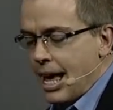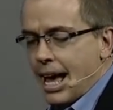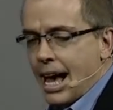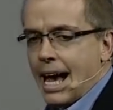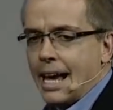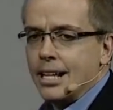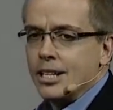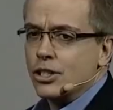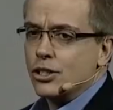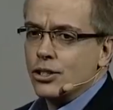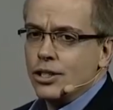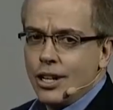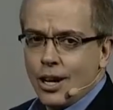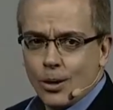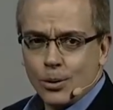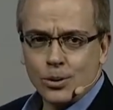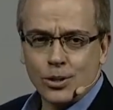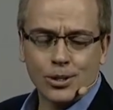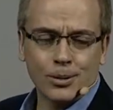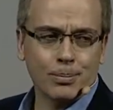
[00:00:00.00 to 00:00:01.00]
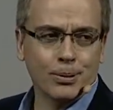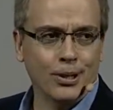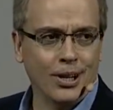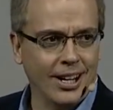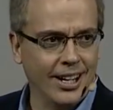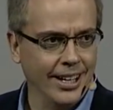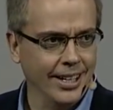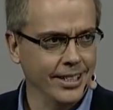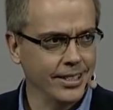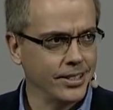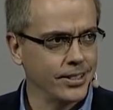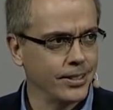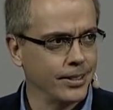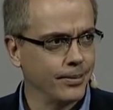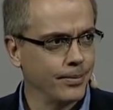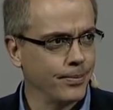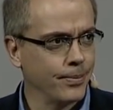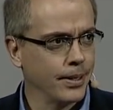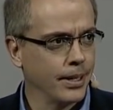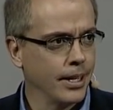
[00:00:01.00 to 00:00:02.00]
And it's no surprise
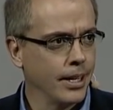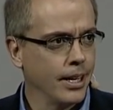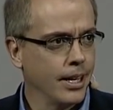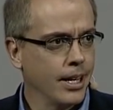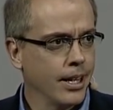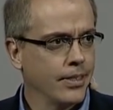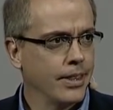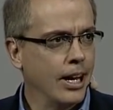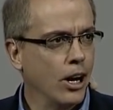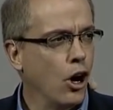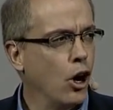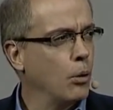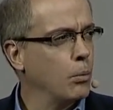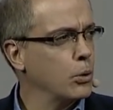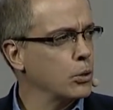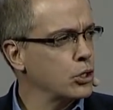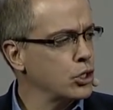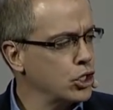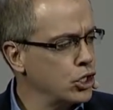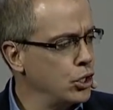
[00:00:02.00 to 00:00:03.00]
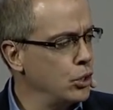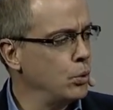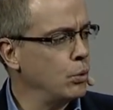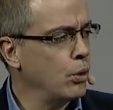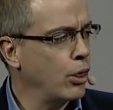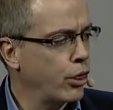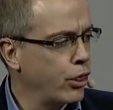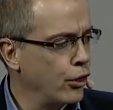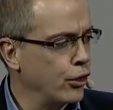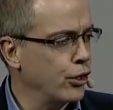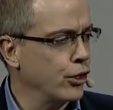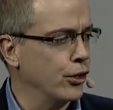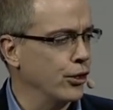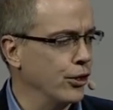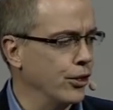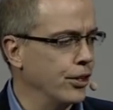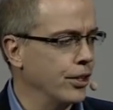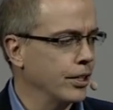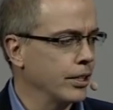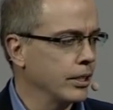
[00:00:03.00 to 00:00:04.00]
that almost
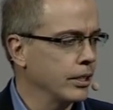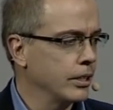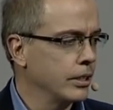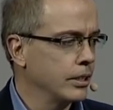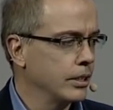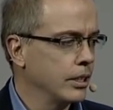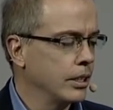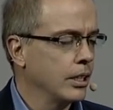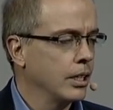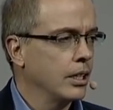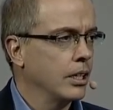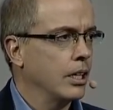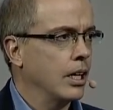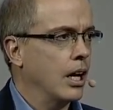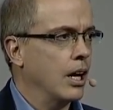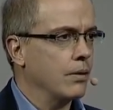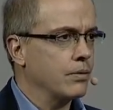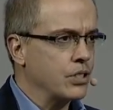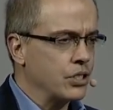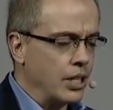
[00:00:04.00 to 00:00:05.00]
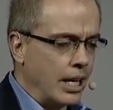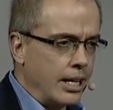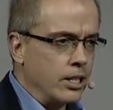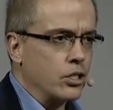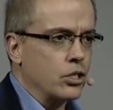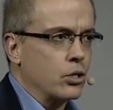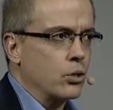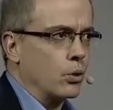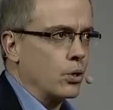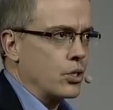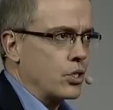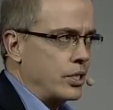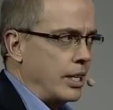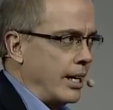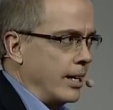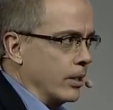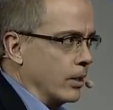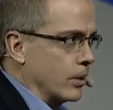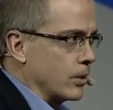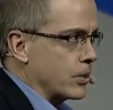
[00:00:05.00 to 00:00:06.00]
two-thirds of in-store
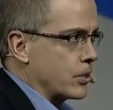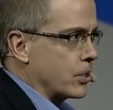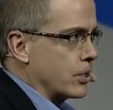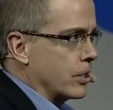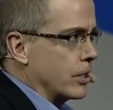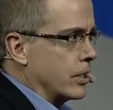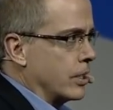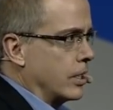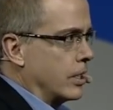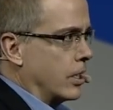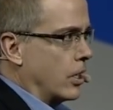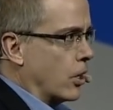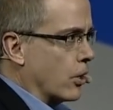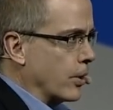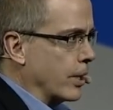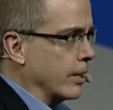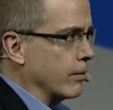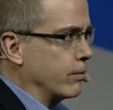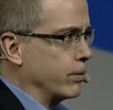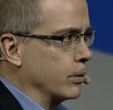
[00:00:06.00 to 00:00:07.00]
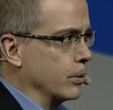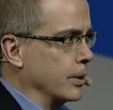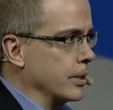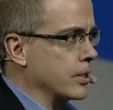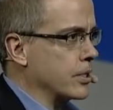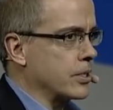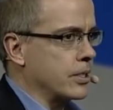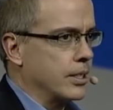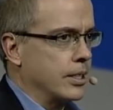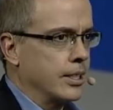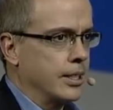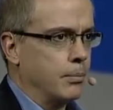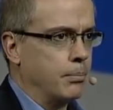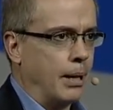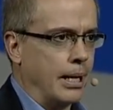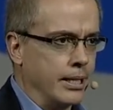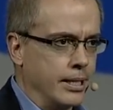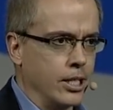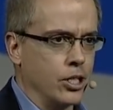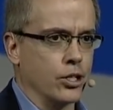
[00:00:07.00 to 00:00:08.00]
sales are influenced
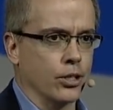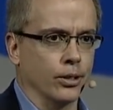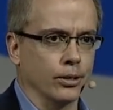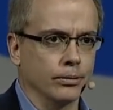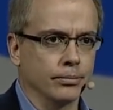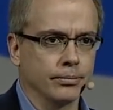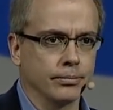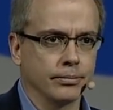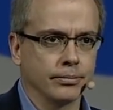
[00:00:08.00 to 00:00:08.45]
by digital.